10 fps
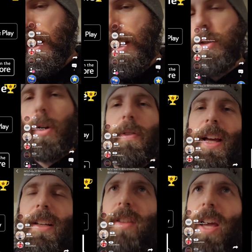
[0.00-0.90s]
it's sort of
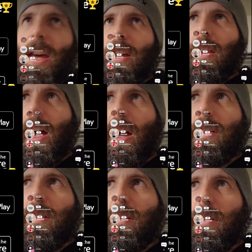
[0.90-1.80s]
like saying
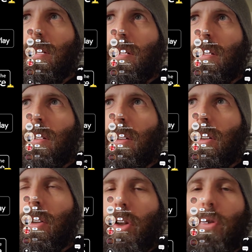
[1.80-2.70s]
that
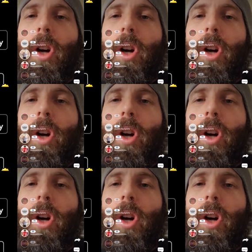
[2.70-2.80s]
you